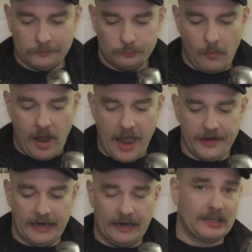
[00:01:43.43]
And
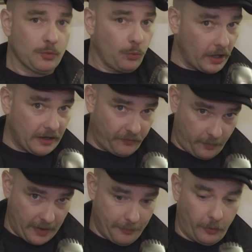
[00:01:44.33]
if that's working for
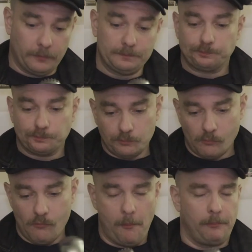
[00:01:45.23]
people,
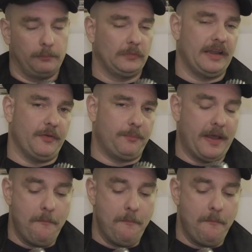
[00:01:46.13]
leave it be.